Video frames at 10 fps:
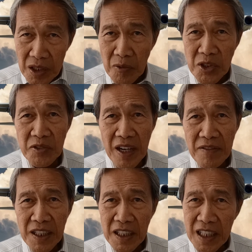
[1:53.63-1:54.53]
he was
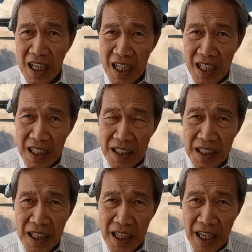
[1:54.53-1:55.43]
driving a car
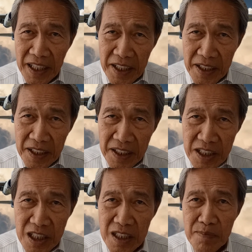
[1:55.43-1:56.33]
and he
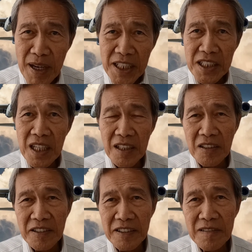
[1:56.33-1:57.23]
smashed
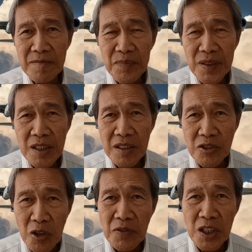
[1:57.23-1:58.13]
or
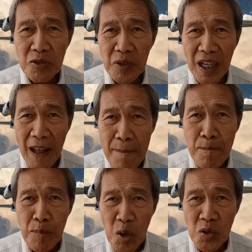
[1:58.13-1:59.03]
drove into a
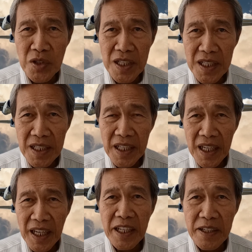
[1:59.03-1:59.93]
lamppost.
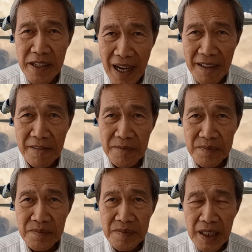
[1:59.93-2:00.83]
And he died.
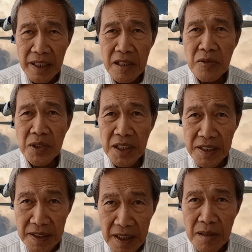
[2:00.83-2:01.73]
And this was in
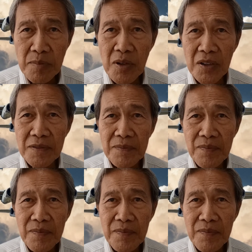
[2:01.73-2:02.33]
Singapore.